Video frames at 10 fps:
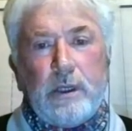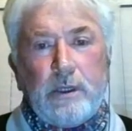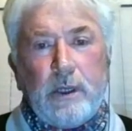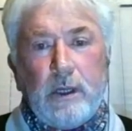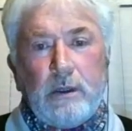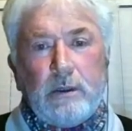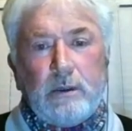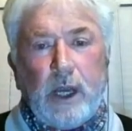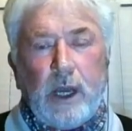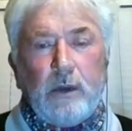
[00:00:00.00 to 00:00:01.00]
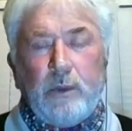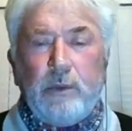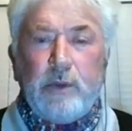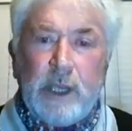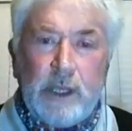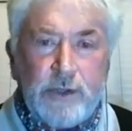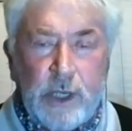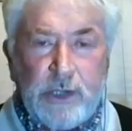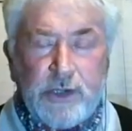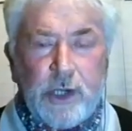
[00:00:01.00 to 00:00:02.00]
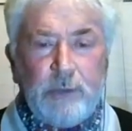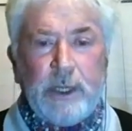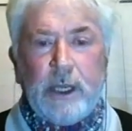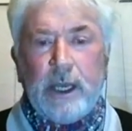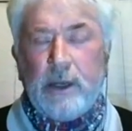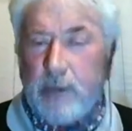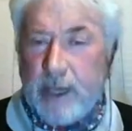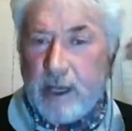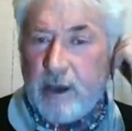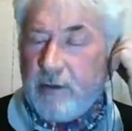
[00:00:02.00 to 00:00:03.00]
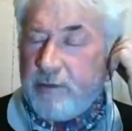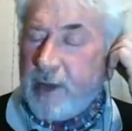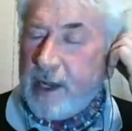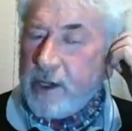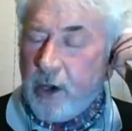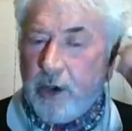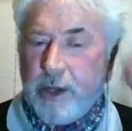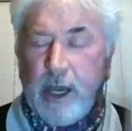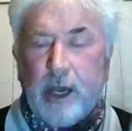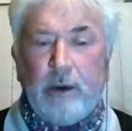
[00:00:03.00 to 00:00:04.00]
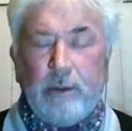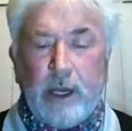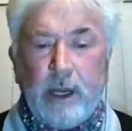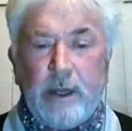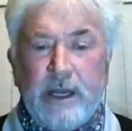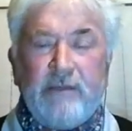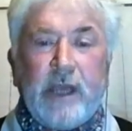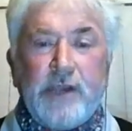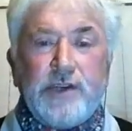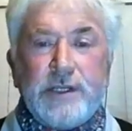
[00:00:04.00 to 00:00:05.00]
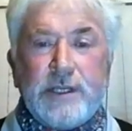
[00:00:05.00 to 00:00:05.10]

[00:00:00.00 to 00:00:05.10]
we were in Germany and we had a failure on our navigation